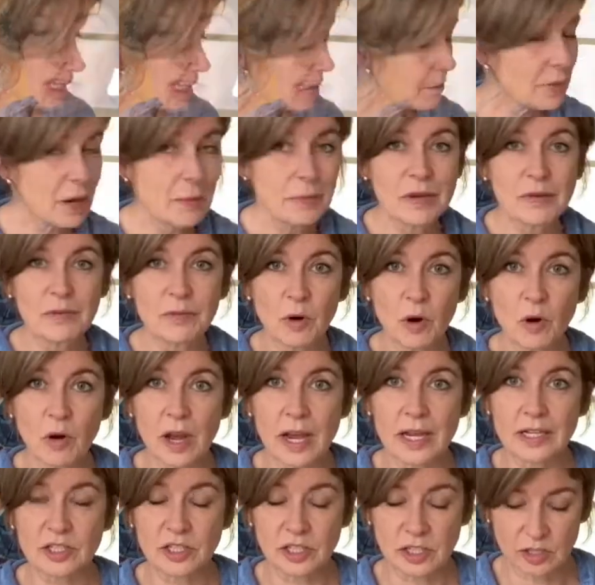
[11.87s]
but before I
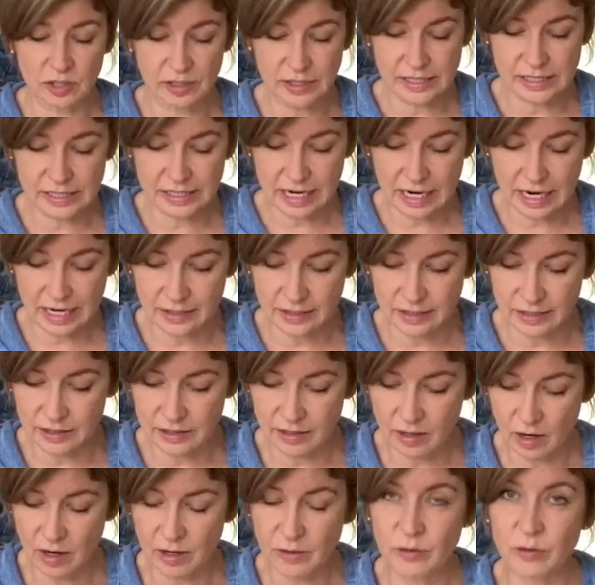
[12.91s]
actually got started,
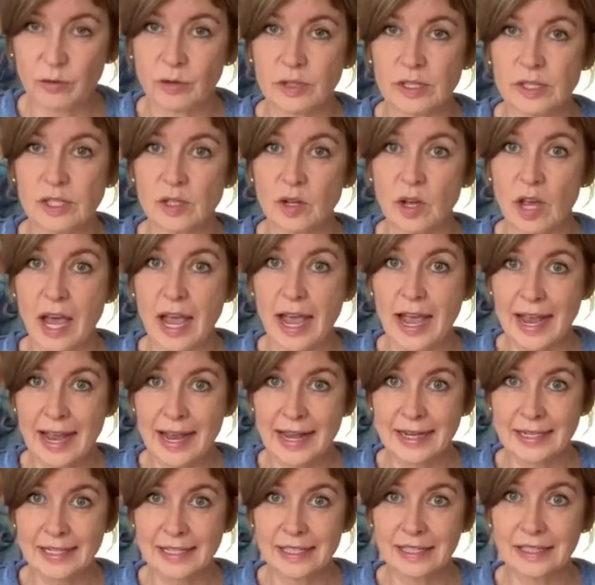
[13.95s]
I thought it's a
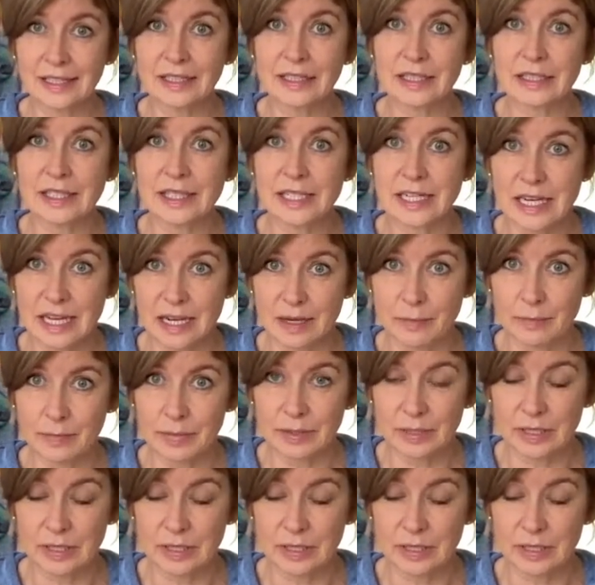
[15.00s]
handy little tip